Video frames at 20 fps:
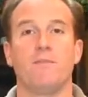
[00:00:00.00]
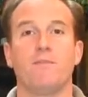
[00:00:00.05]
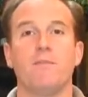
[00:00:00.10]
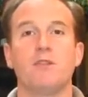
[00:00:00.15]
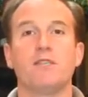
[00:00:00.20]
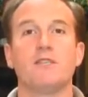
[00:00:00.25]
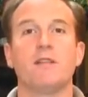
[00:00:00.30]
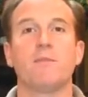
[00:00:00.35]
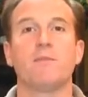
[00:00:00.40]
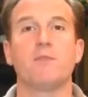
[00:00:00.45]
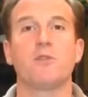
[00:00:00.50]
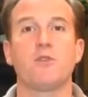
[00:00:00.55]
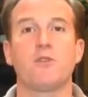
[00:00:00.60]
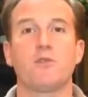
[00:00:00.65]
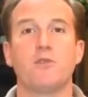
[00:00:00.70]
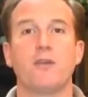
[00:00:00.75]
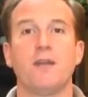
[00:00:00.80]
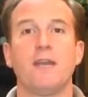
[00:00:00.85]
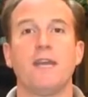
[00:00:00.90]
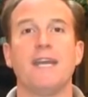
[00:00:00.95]
Reason number
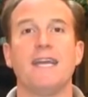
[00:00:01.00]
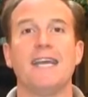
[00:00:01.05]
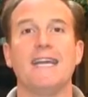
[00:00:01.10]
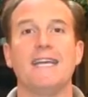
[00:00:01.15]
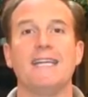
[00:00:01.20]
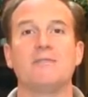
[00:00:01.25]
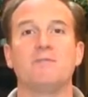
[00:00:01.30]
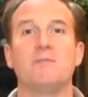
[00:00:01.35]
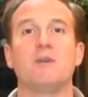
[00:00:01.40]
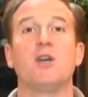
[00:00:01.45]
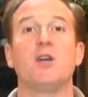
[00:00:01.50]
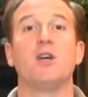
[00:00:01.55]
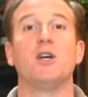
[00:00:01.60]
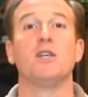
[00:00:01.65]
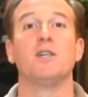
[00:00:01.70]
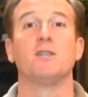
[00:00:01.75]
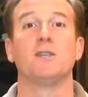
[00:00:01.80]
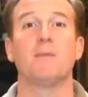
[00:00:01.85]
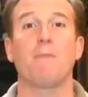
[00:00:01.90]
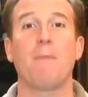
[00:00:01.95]
3 is
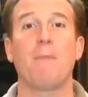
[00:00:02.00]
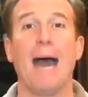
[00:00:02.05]
because